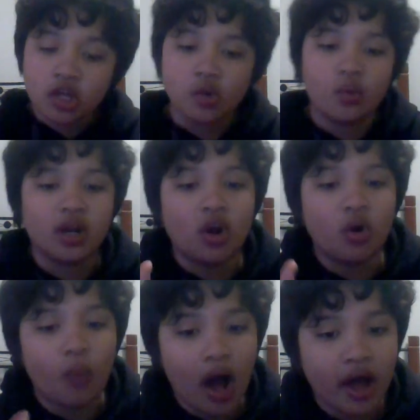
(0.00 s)
You want to
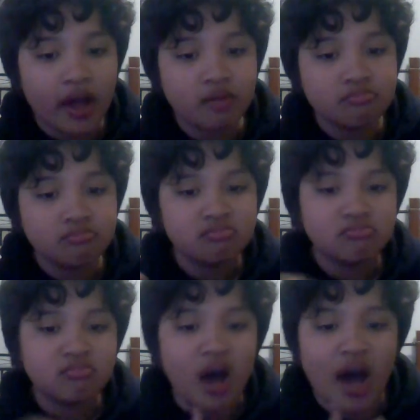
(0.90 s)
know why?
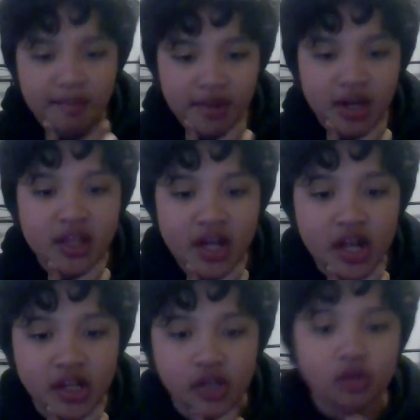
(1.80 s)
I'm going to
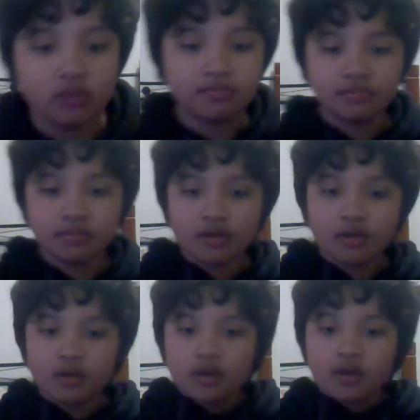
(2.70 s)
tell you.
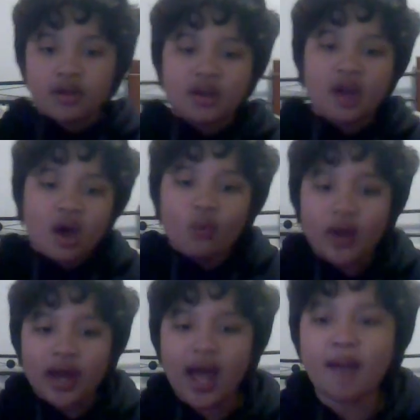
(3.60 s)
Now,
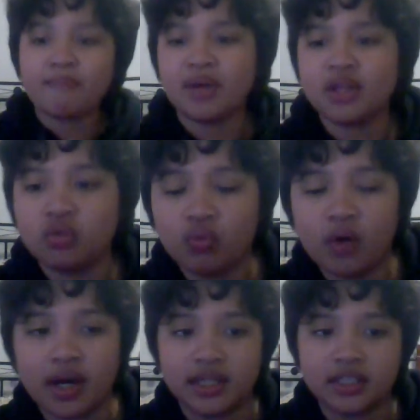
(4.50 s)
what happened
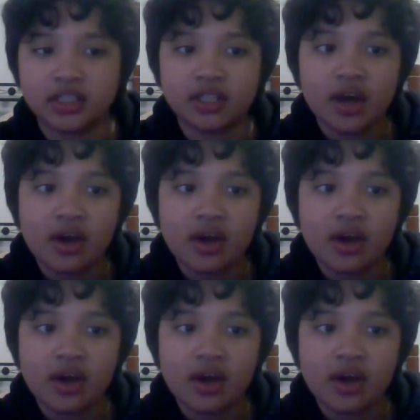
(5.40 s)
was